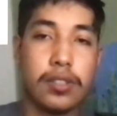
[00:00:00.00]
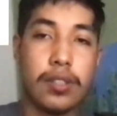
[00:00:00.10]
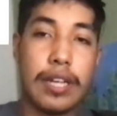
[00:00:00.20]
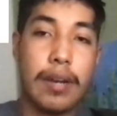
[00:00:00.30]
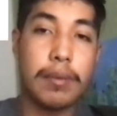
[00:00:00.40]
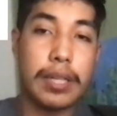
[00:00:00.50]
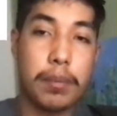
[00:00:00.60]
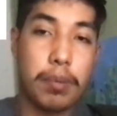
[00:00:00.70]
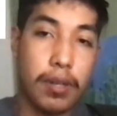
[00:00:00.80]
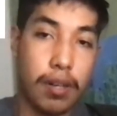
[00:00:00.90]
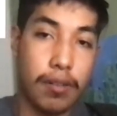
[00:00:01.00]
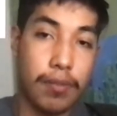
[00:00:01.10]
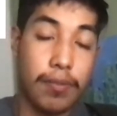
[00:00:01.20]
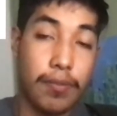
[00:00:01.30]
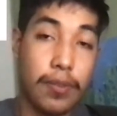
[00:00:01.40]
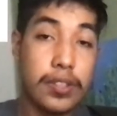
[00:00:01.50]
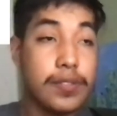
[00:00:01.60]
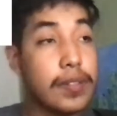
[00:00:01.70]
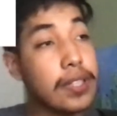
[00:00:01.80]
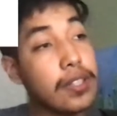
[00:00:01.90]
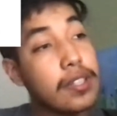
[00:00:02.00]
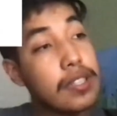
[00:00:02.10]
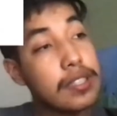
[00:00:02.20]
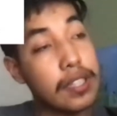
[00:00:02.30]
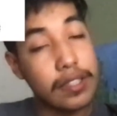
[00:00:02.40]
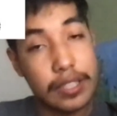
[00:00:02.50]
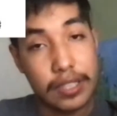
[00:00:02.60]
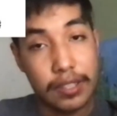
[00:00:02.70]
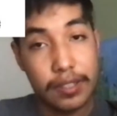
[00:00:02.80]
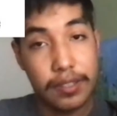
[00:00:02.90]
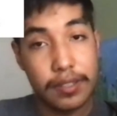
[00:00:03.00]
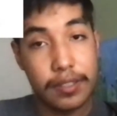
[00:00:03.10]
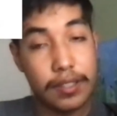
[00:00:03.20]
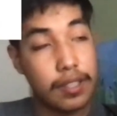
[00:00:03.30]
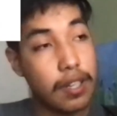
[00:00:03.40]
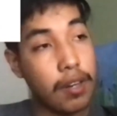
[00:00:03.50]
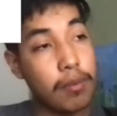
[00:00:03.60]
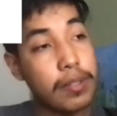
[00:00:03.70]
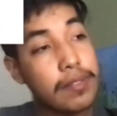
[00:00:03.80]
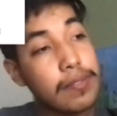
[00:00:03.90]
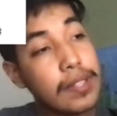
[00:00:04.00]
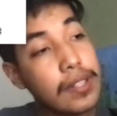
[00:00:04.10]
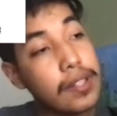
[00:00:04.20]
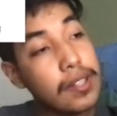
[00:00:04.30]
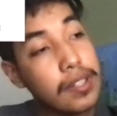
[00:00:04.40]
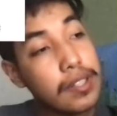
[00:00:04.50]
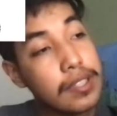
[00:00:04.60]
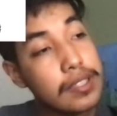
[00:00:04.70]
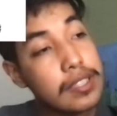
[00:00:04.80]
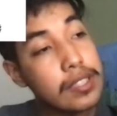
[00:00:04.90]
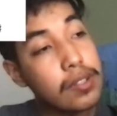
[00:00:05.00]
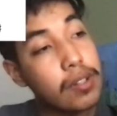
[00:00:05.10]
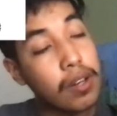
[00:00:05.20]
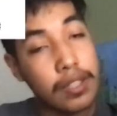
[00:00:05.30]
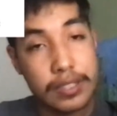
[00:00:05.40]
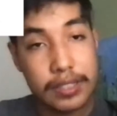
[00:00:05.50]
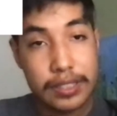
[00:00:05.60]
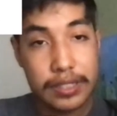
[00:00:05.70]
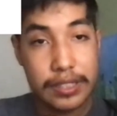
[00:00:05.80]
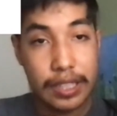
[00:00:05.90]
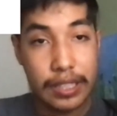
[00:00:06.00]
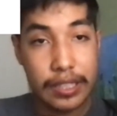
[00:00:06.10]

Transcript: now we gotta put our 1st finger down here. Our ring finger should go on the 5th